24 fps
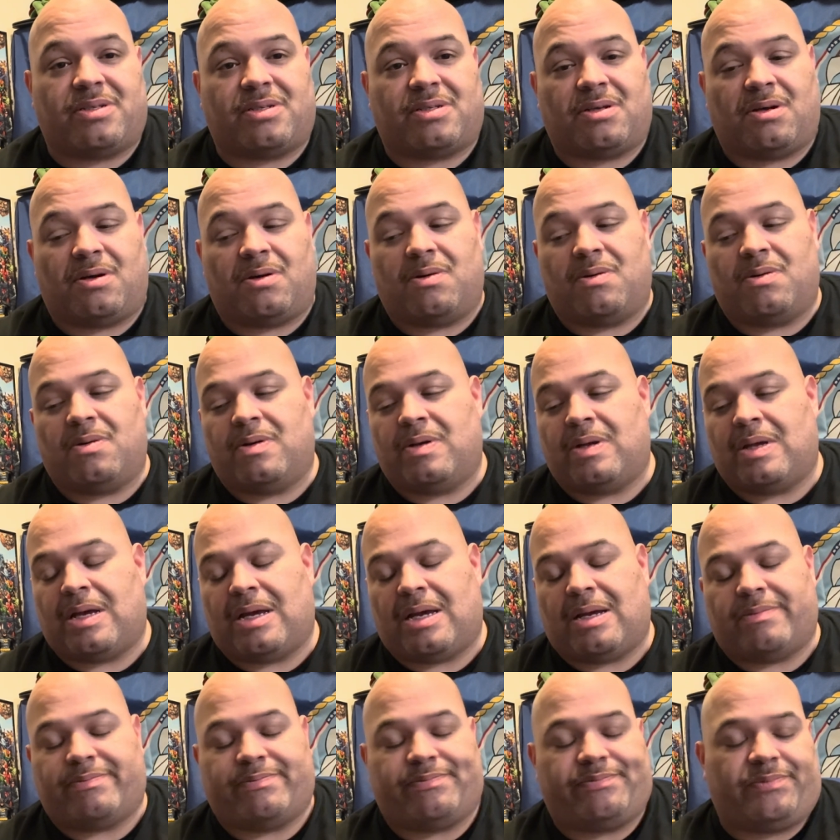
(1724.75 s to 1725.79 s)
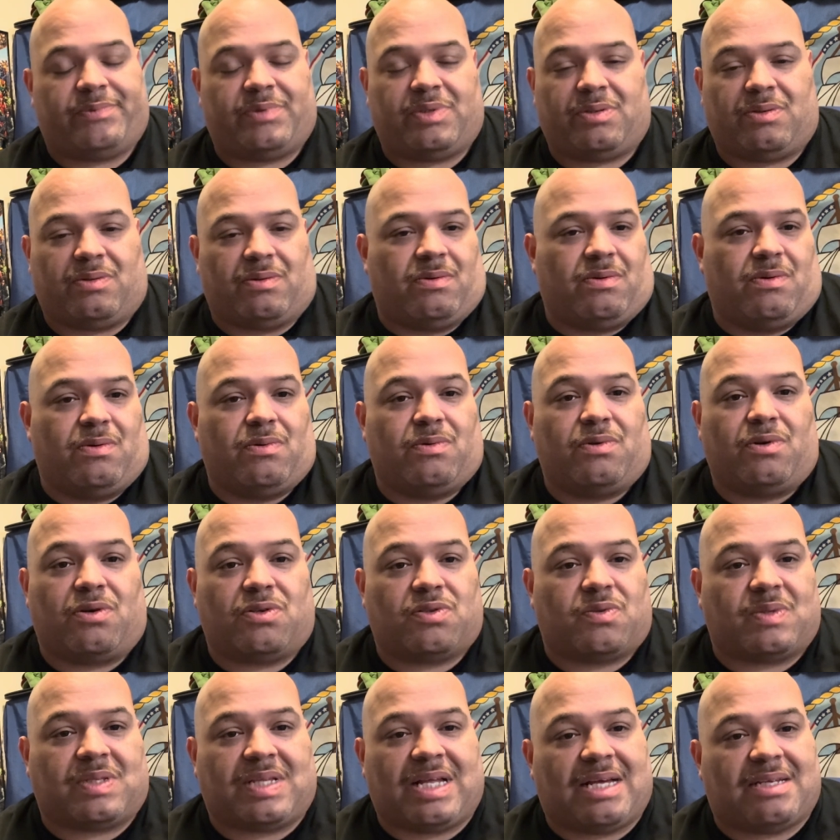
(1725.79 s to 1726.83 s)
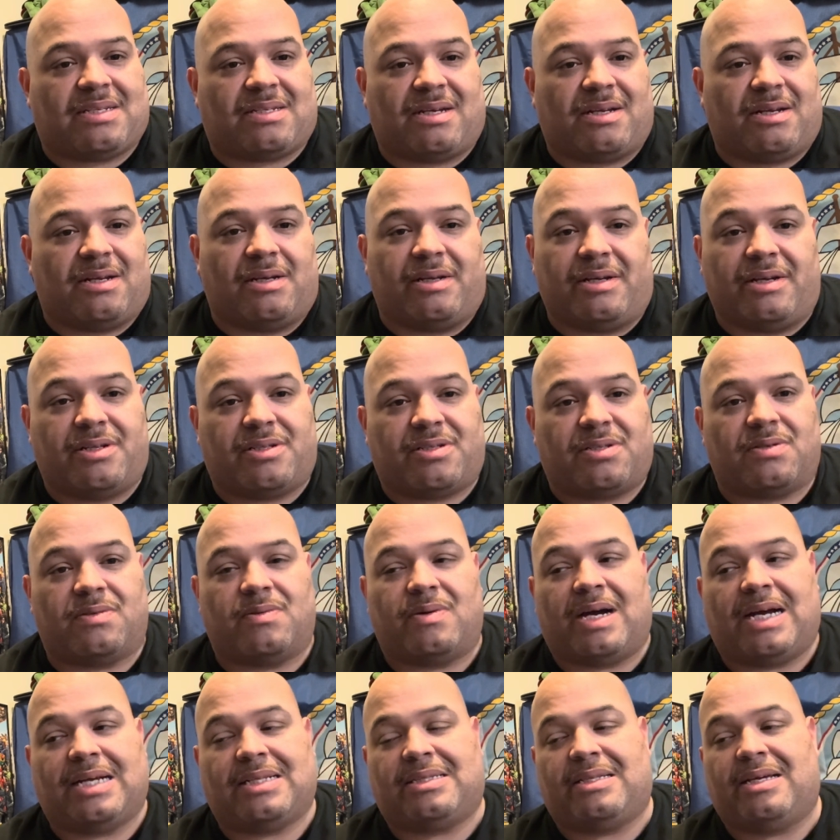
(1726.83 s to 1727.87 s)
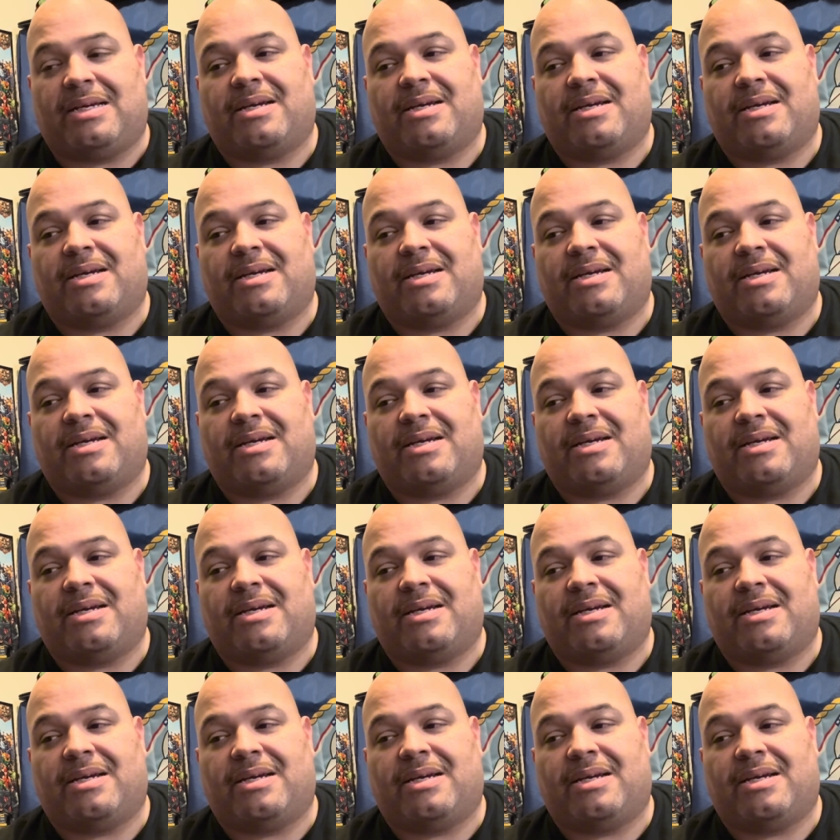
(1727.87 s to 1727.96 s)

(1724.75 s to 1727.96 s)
So who knows what that's gonna lead to. I